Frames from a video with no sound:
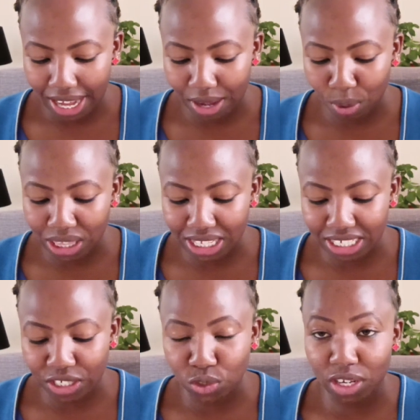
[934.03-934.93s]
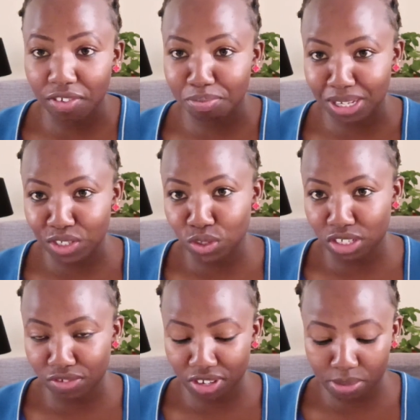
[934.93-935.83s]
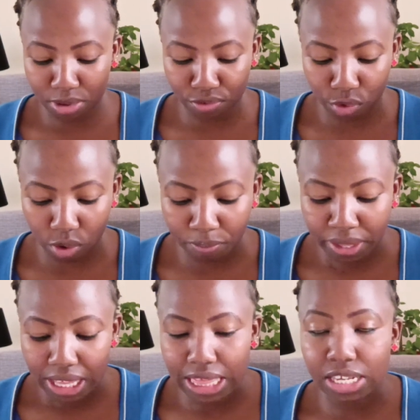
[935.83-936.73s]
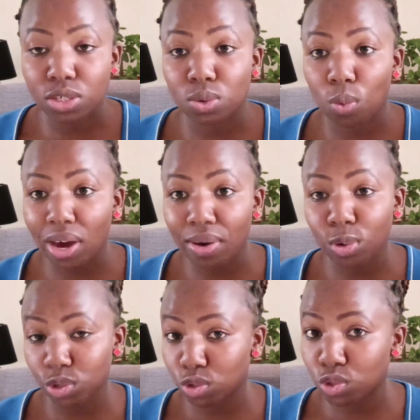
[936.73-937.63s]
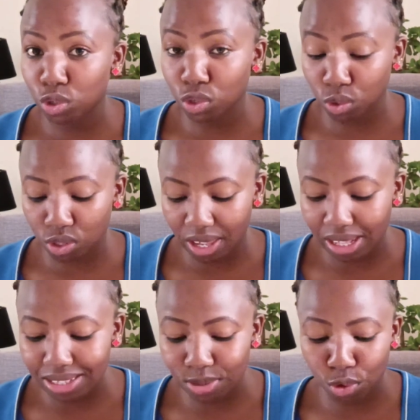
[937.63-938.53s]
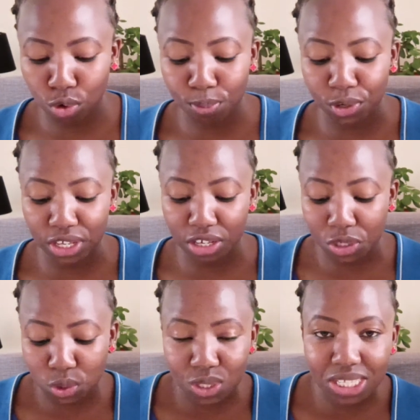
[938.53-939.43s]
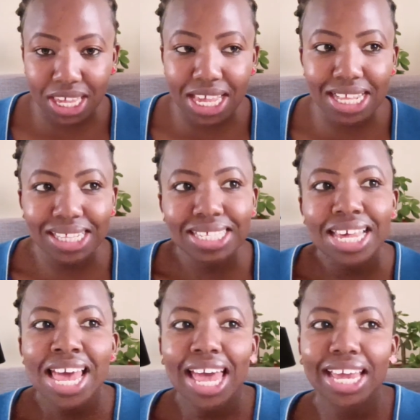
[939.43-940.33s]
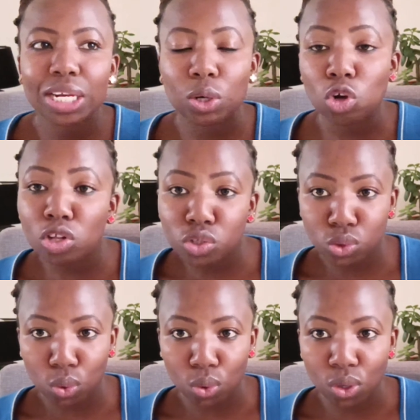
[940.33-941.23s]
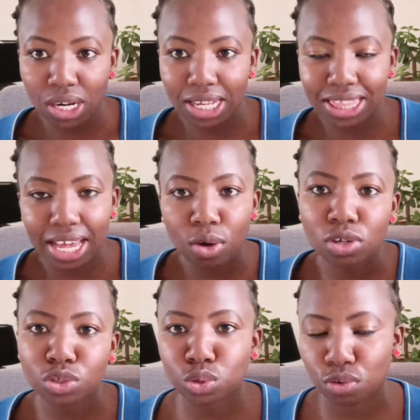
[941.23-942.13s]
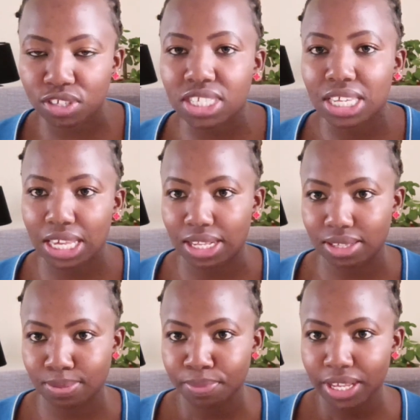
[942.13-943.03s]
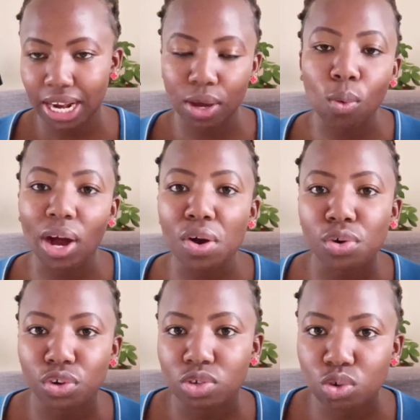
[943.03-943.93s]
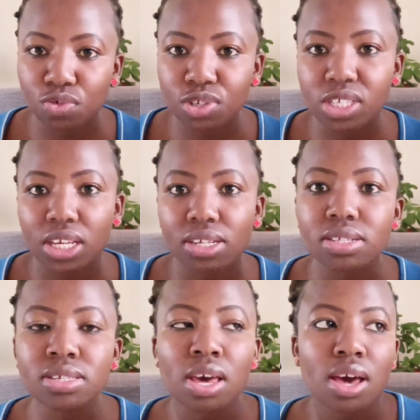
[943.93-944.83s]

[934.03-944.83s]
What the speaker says: one that I should have mentioned even before, that work on your social skills, your communication skills, and also they are called soft skills. Like work on your soft skills,